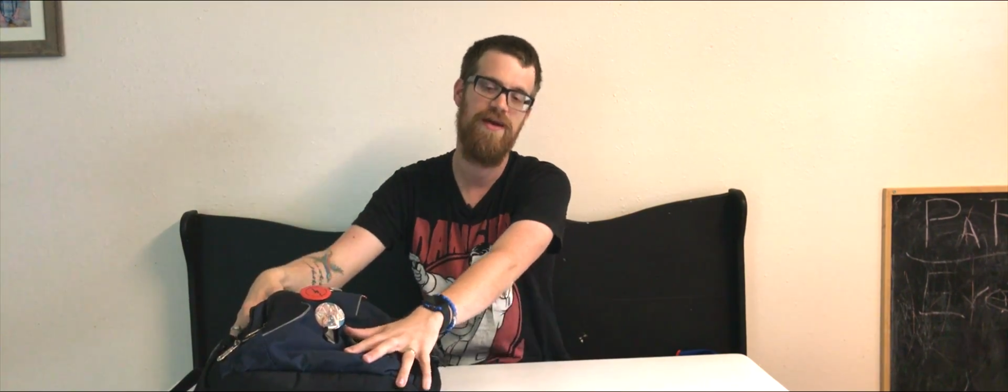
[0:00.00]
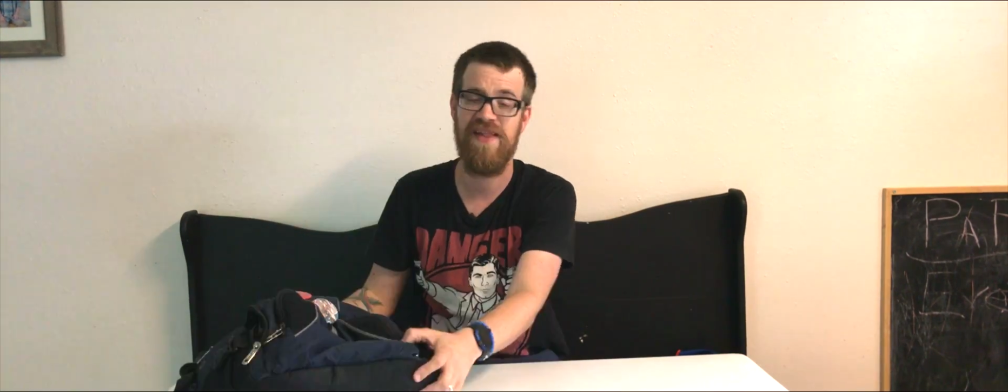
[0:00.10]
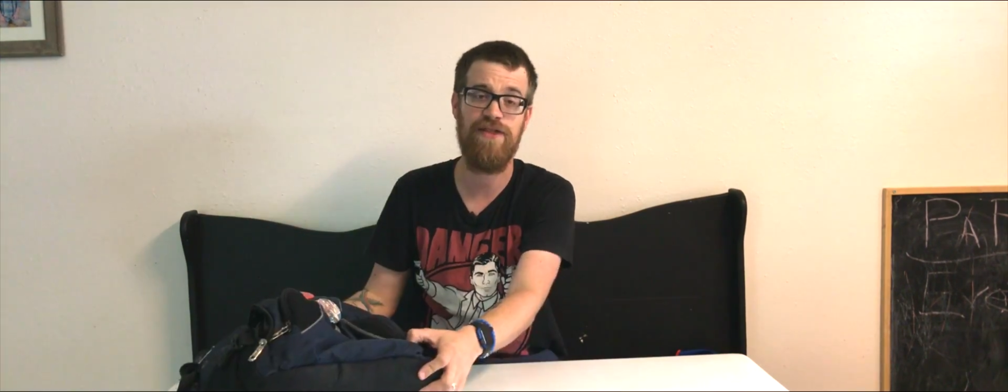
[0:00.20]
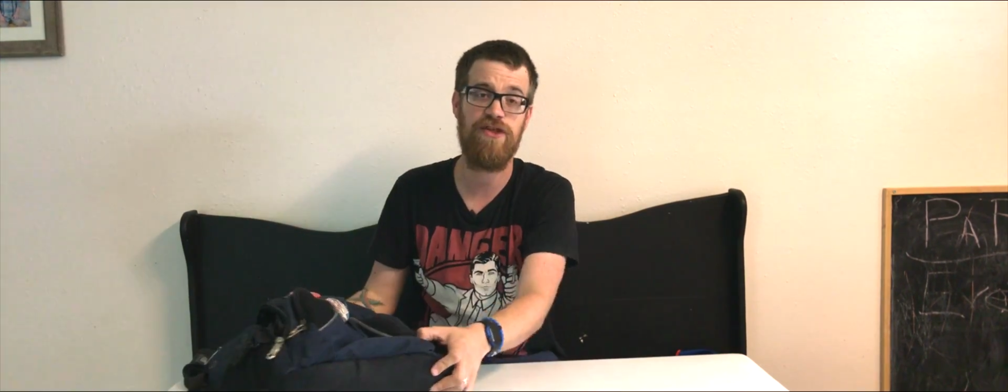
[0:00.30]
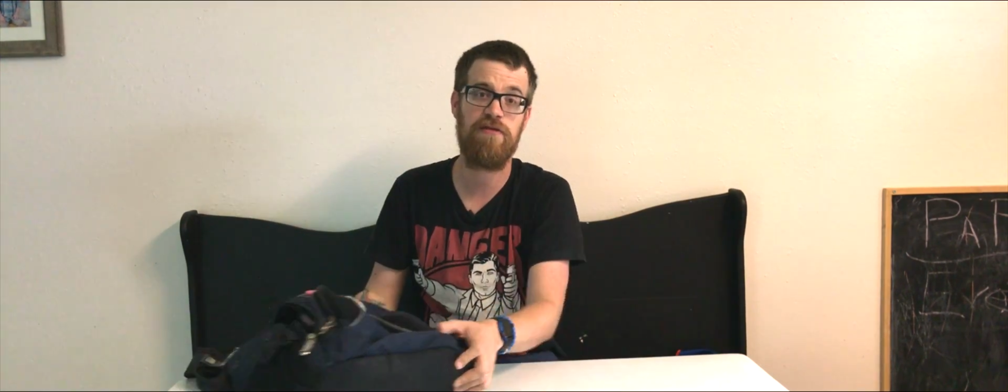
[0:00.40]

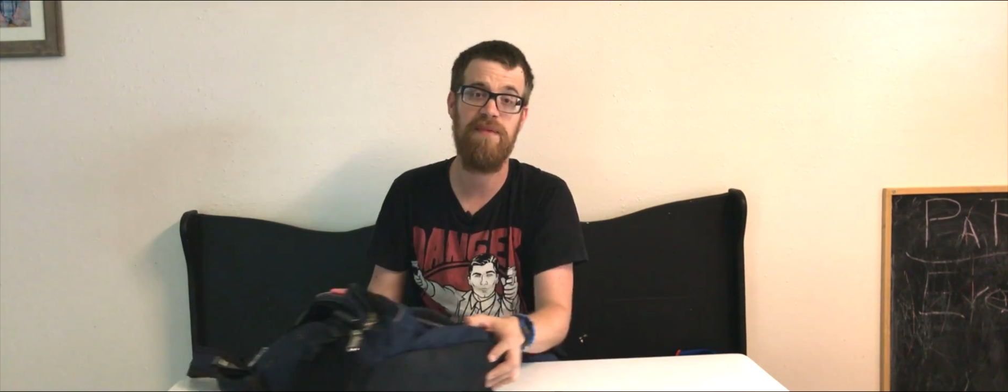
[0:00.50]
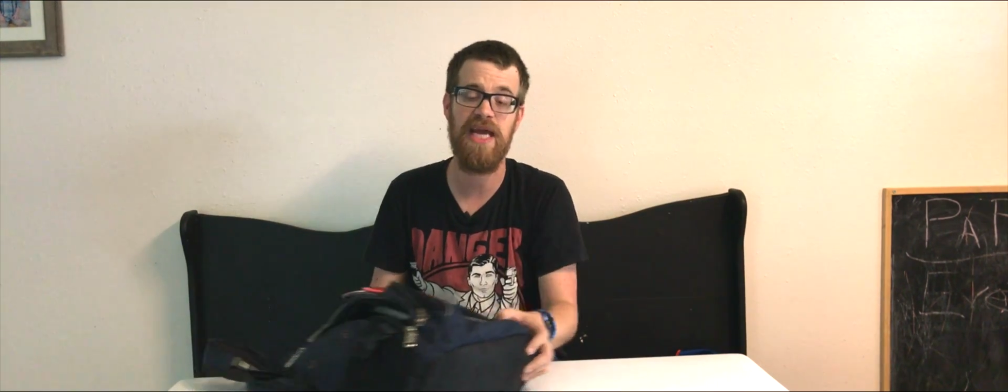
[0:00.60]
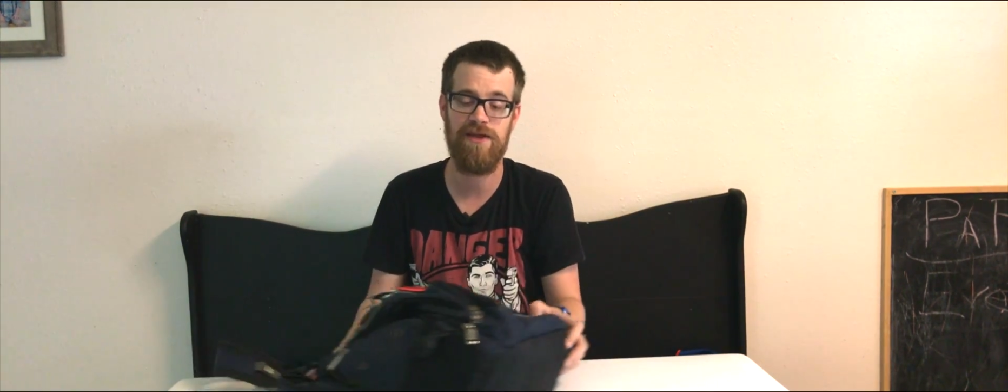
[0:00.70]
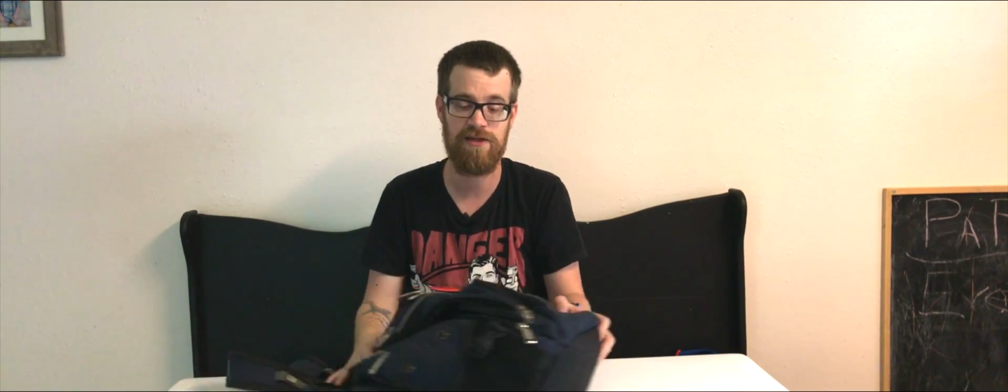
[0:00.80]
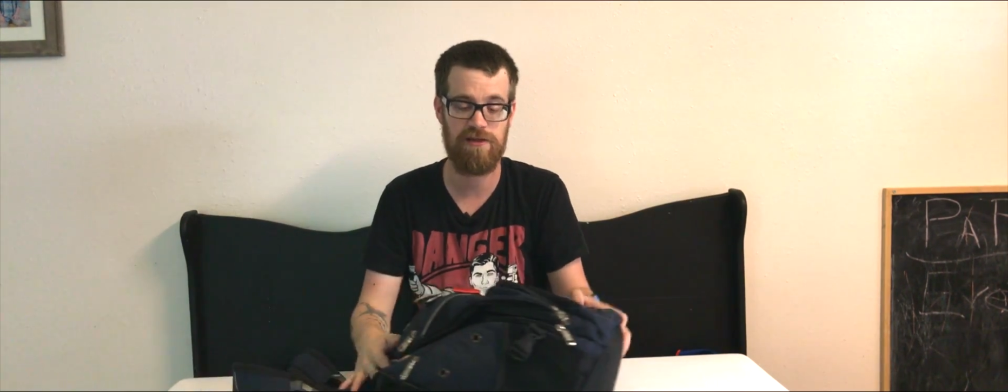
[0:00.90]
That's just
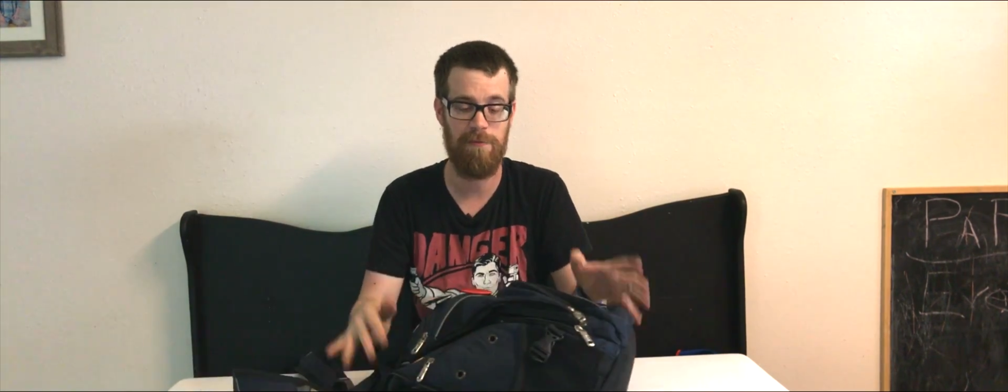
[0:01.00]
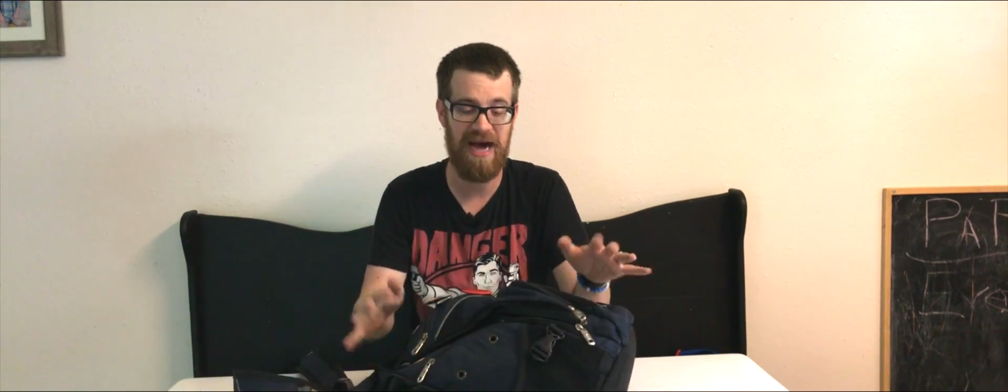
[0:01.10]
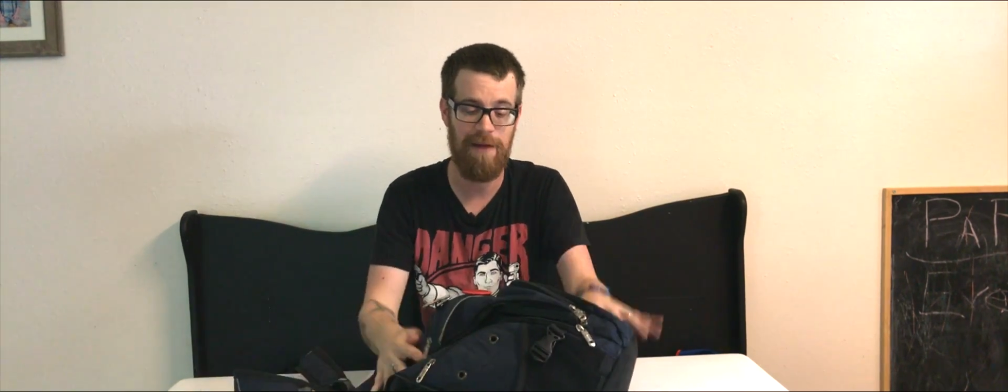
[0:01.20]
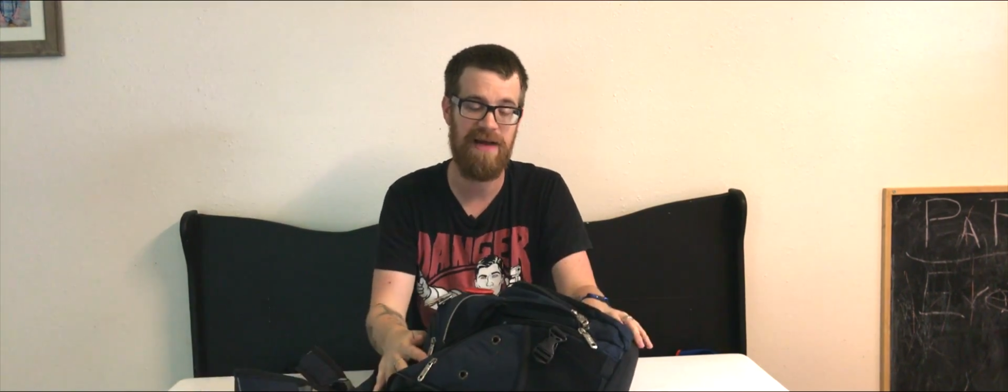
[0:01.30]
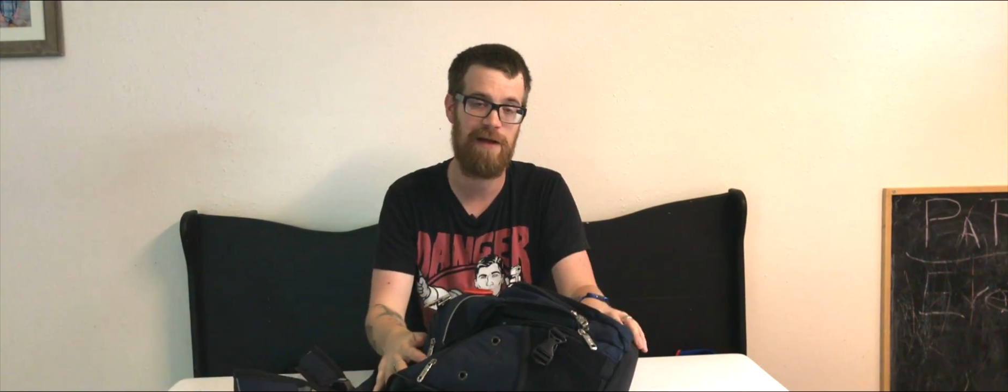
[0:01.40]
me. This is
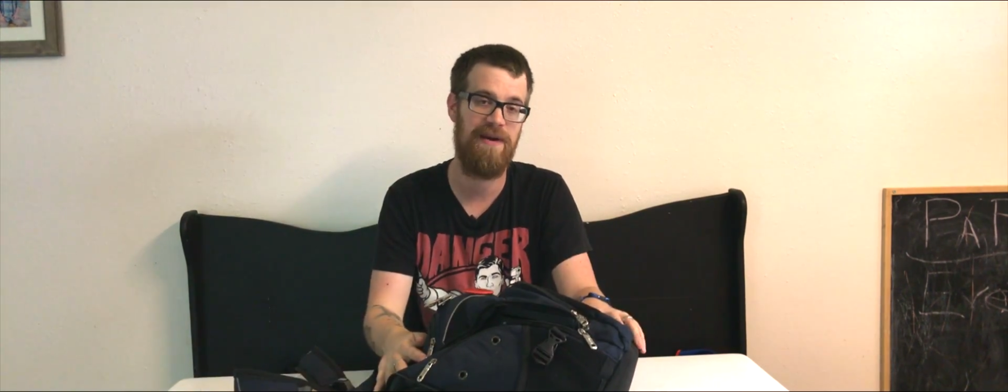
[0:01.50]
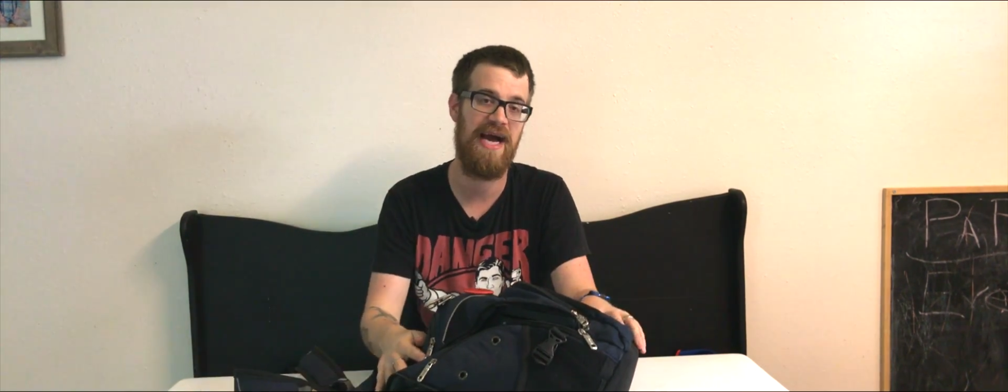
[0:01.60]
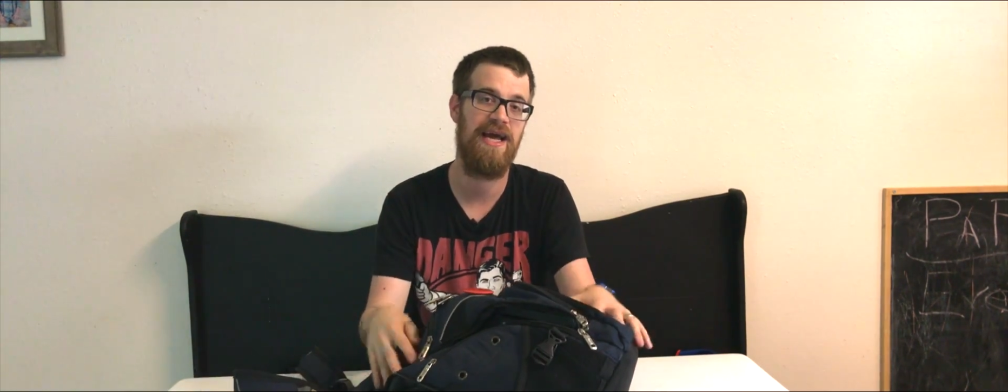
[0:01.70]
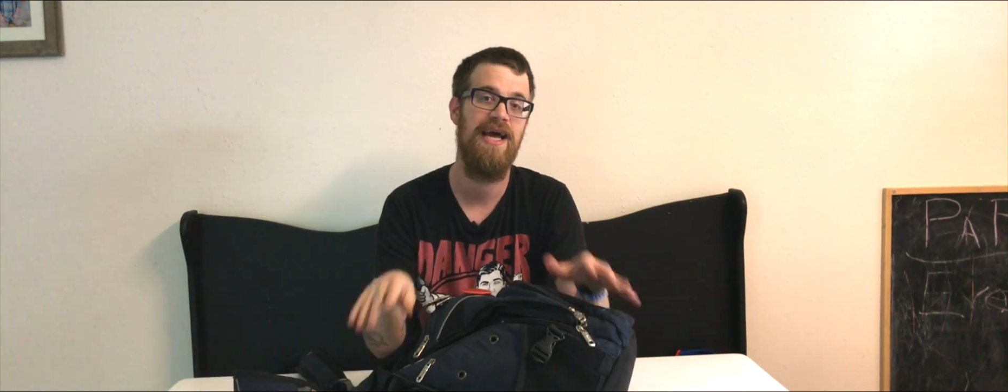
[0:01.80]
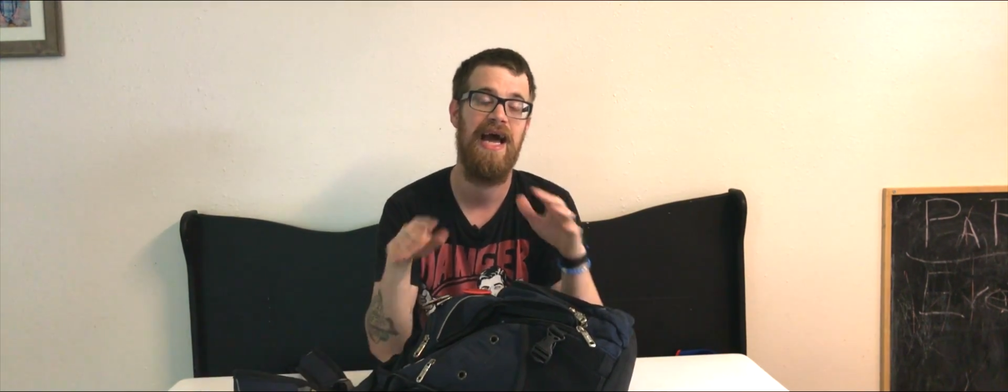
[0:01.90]
my backpack.